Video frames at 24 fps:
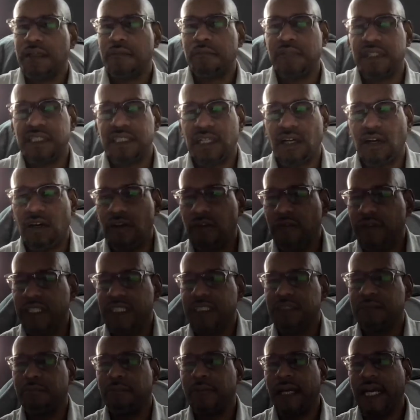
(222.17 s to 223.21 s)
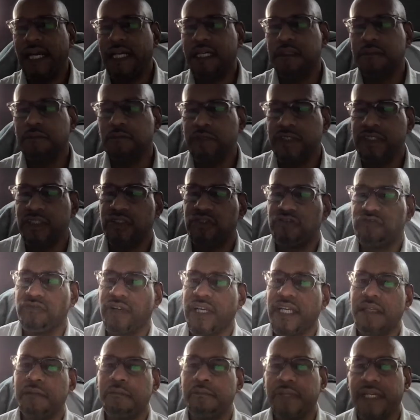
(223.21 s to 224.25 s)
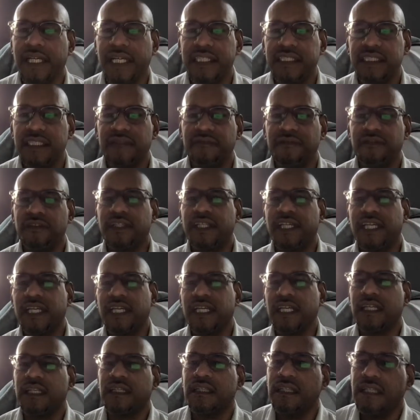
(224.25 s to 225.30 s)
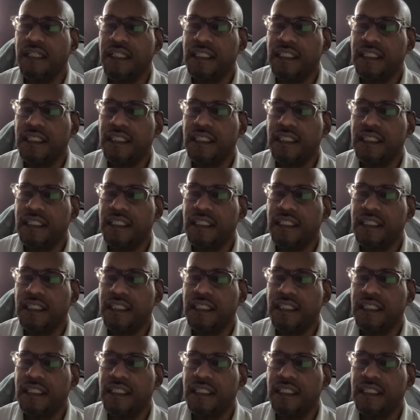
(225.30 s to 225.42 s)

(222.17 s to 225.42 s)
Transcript: but always back them with straight bets if you can.